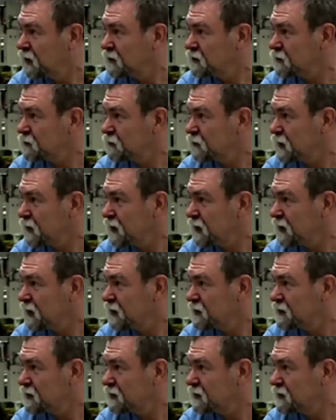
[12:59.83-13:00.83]
How's it playing
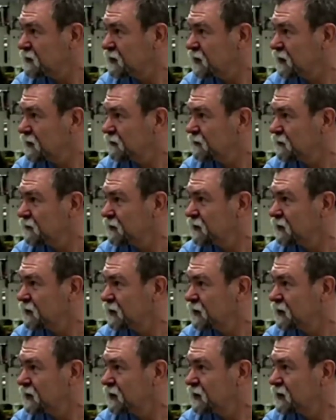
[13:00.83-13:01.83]
as is, Dave?
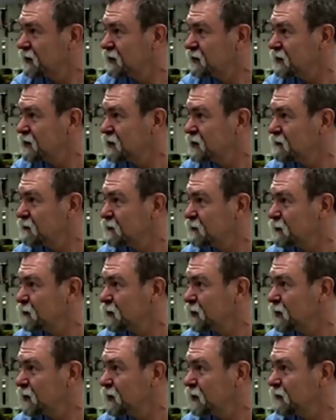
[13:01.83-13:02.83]
Justin from
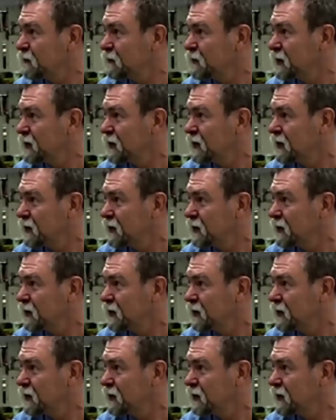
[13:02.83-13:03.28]
Toronto.